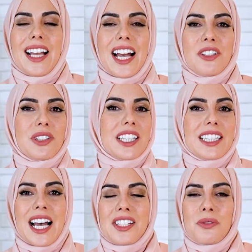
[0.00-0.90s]
I know that
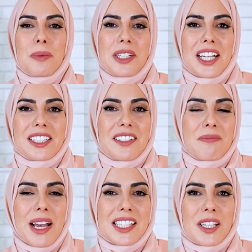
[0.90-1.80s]
last Ramadan
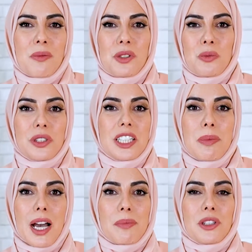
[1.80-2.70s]
gift basket was really
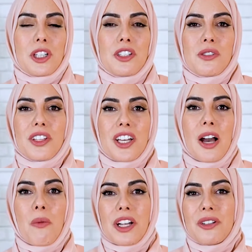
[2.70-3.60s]
popular, so I
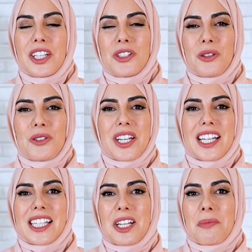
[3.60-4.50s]
thought, why don't I show you
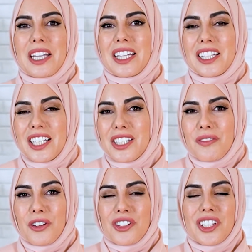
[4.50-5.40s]
guys how to make a kids
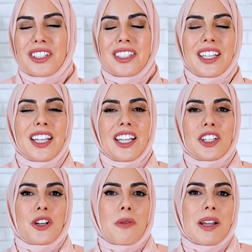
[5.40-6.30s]
version
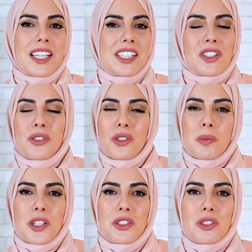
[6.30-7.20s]
you know, my kids are so
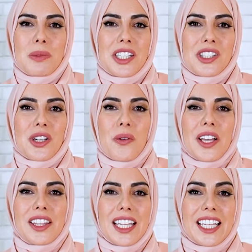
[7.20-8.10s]
special to me. So
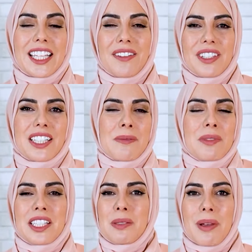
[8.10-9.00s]
I think giving them
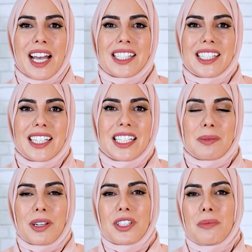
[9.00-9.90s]
this basket,
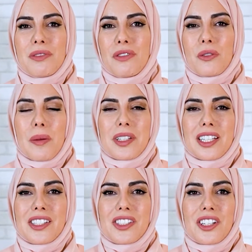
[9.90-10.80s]
especially before
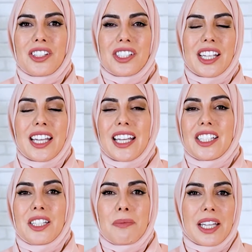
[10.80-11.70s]
Ramadan starts,
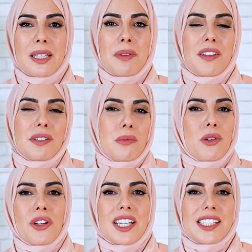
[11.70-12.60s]
is going to make them even
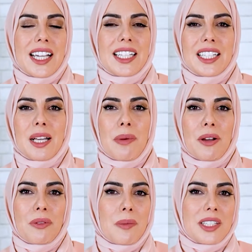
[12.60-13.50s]
more excited
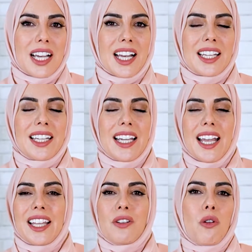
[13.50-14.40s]
about Ramadan
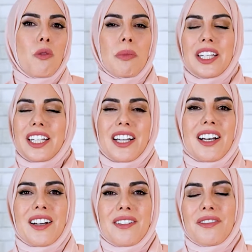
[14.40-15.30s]
and the whole meaning
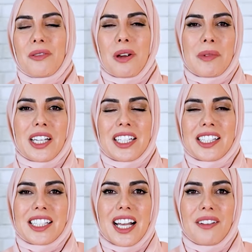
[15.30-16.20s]
of Ramadan
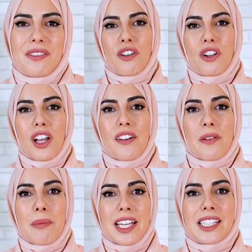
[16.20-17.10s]
itself. Full of
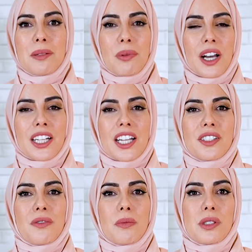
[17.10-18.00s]
amazing
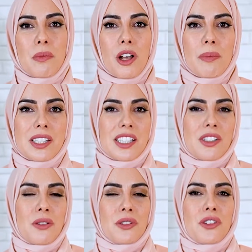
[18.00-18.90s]
products from small
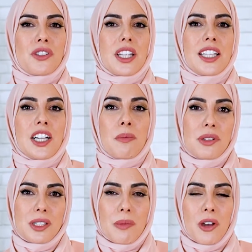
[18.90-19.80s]
business owners that are
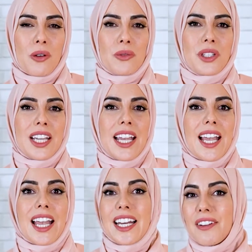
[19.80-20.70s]
Muslim owned,
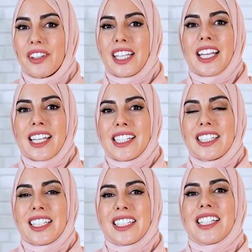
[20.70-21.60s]
and everything
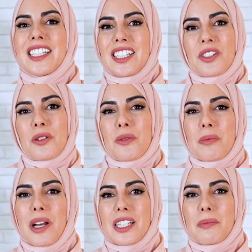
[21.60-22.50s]
is linked in the
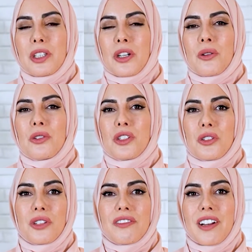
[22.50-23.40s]
description box below. So
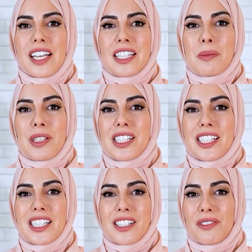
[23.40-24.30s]
you can find these
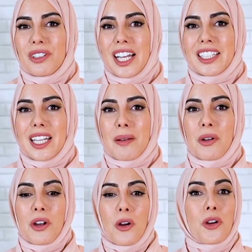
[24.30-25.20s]
pieces if you like
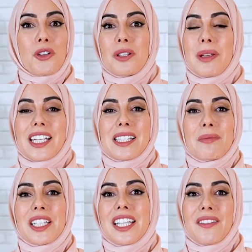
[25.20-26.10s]
them, or you can make
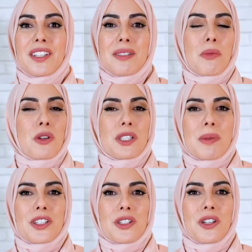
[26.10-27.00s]
something even more
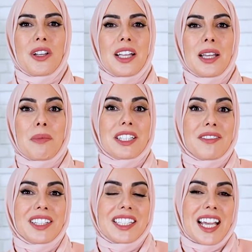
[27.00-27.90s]
special. But
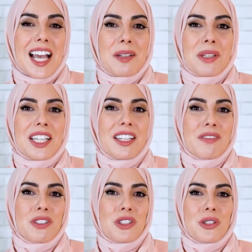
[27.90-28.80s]
definitely tag me
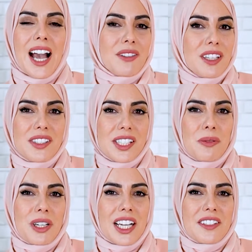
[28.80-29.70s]
if you do. I'd love to
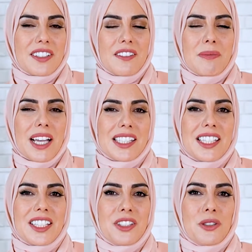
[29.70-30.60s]
see what kind of gift
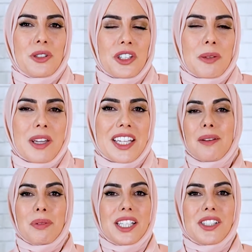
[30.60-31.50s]
basket you are going to make.
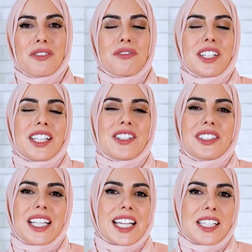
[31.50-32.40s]
And please don't forget to
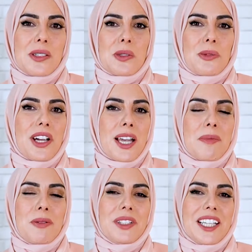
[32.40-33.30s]
like and
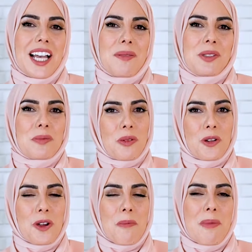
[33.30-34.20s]
subscribe. It really helps
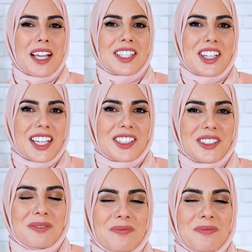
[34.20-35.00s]
support my channel.